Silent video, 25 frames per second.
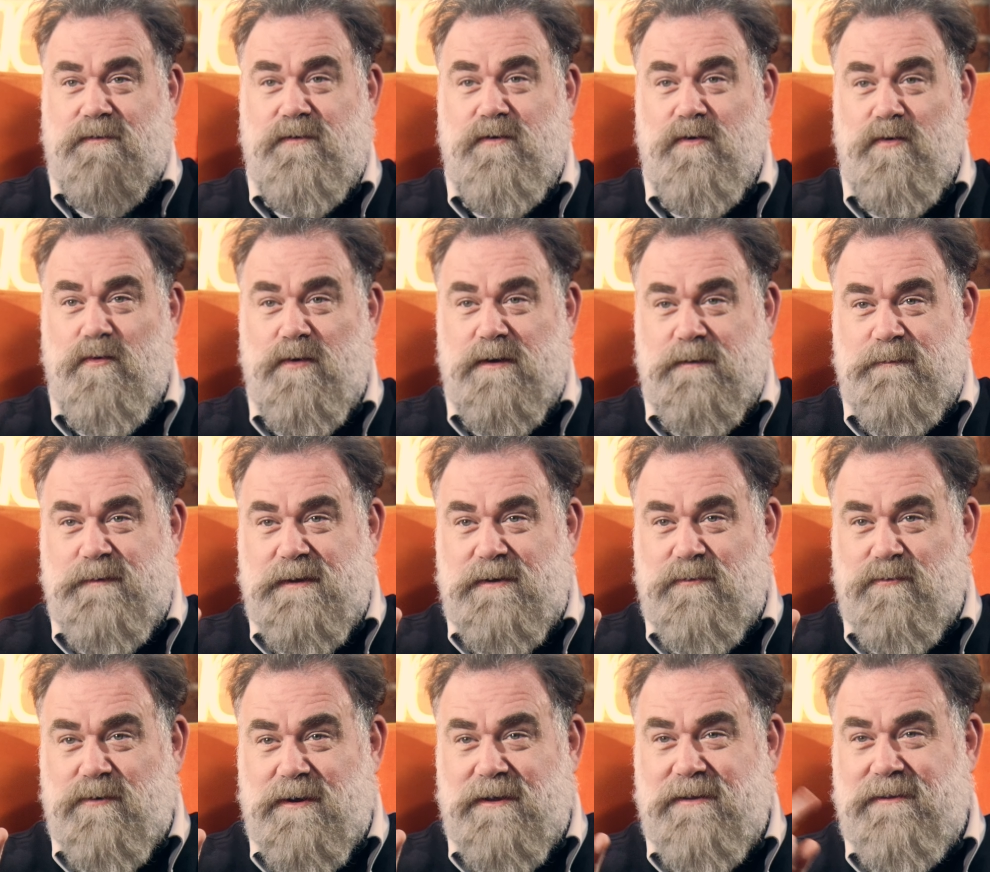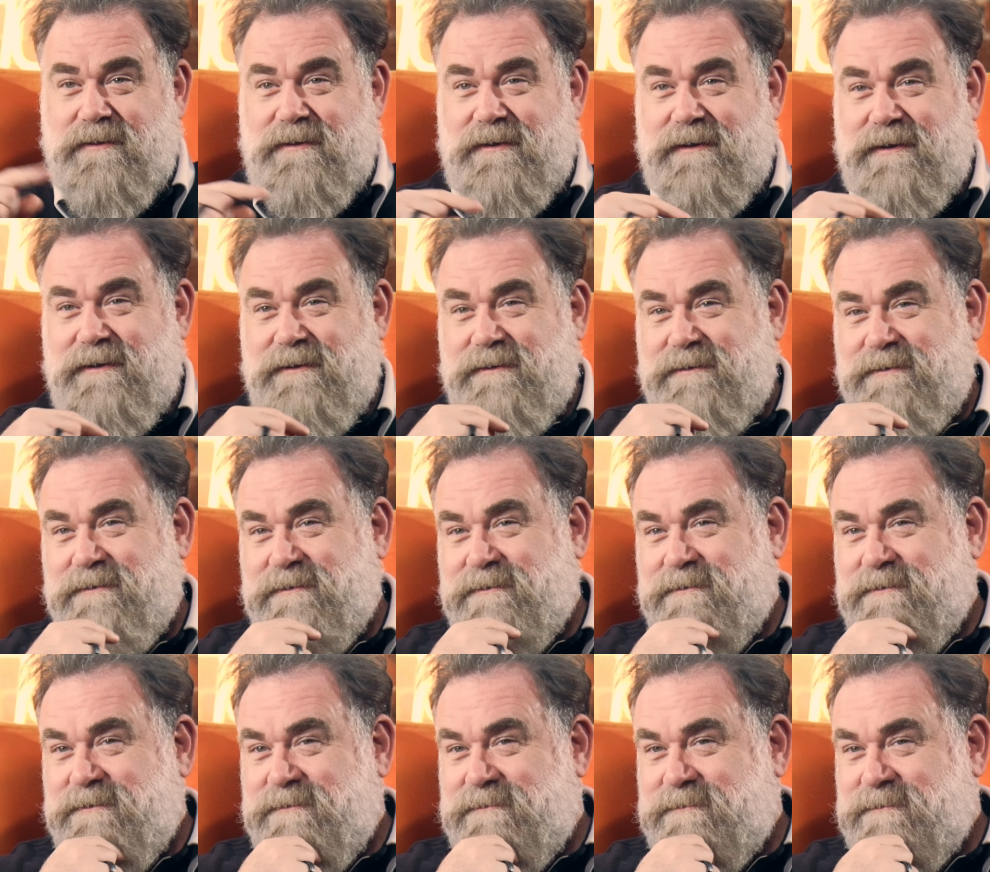who would be willing
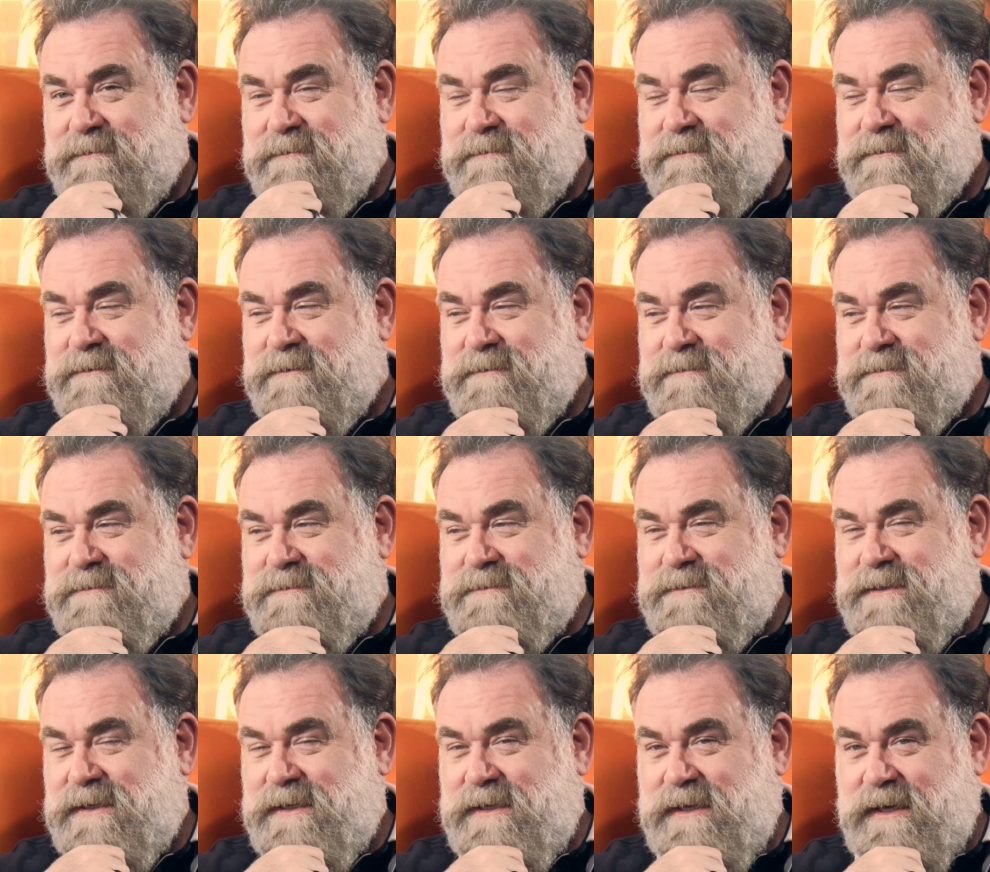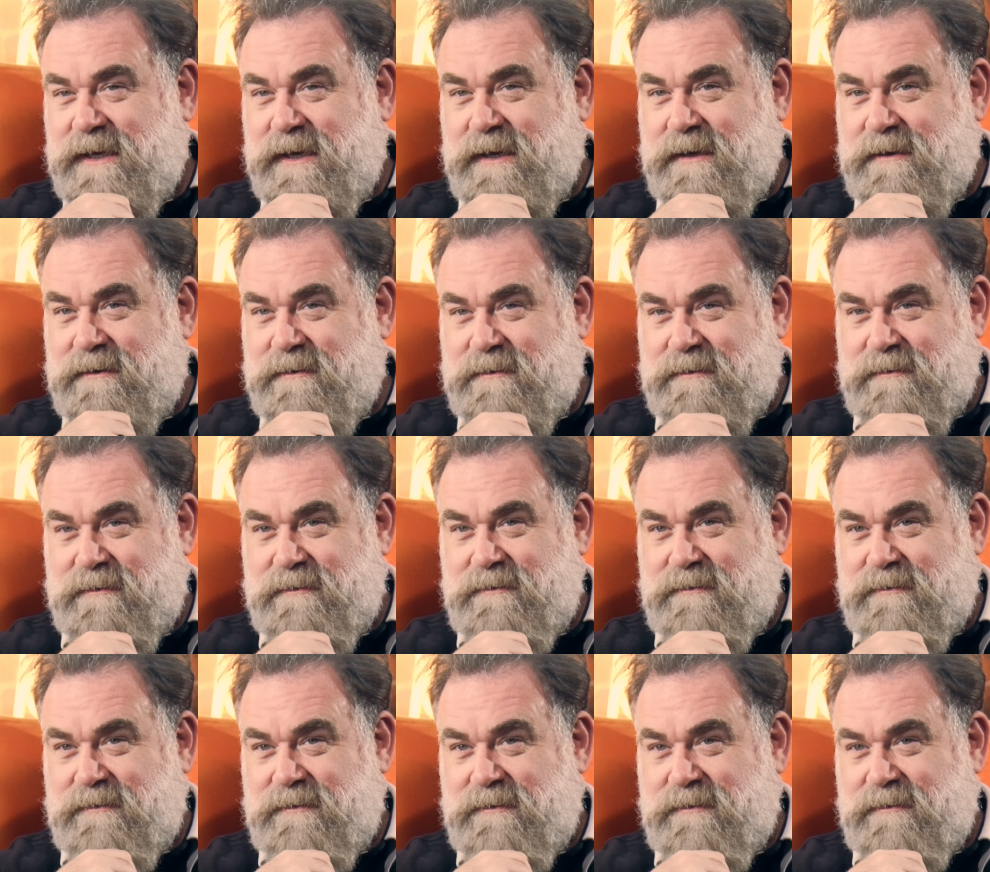to get.
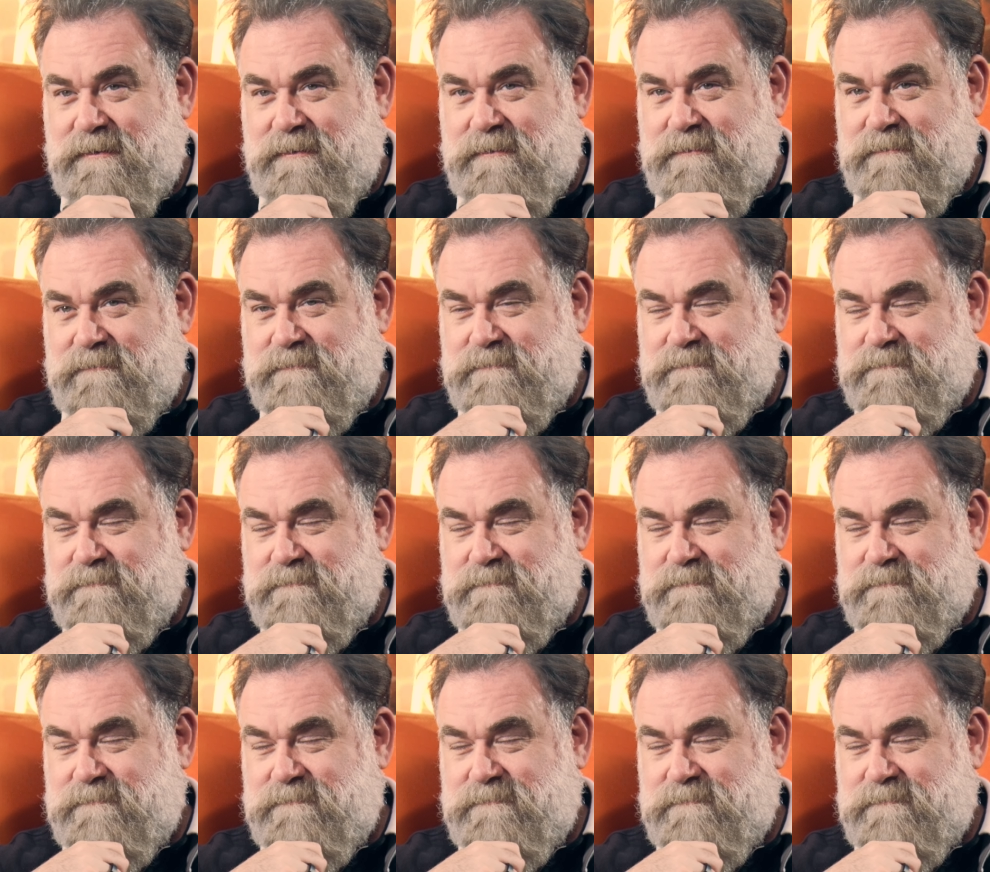Uh,